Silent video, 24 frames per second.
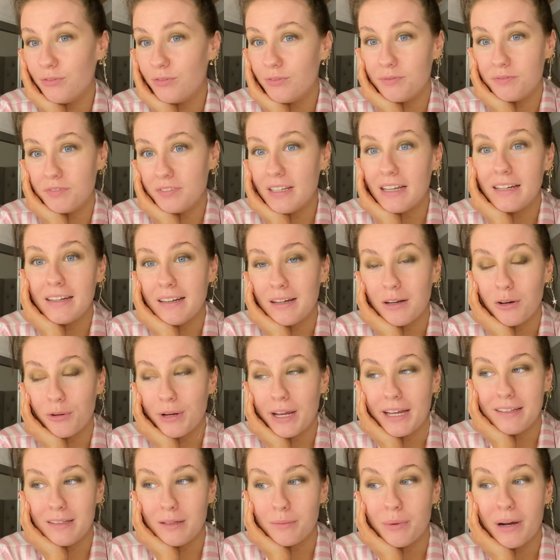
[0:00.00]
said it
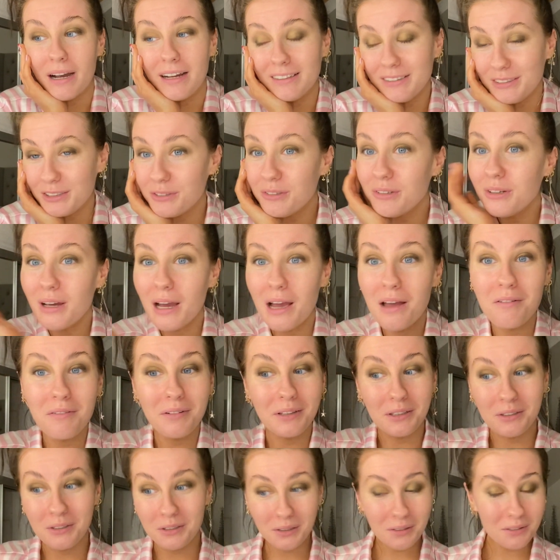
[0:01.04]
already, but I do have a
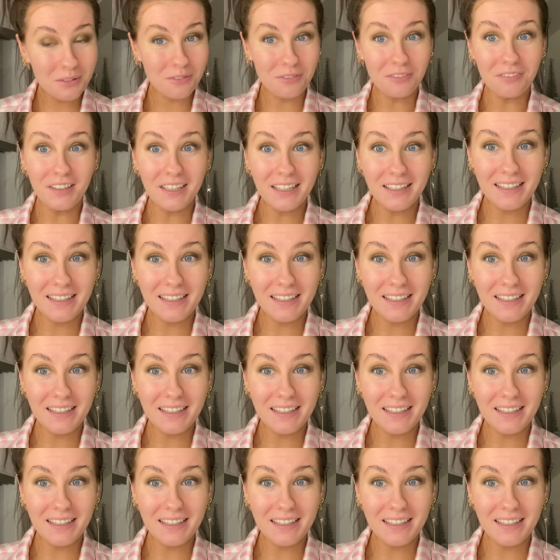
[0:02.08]
good feeling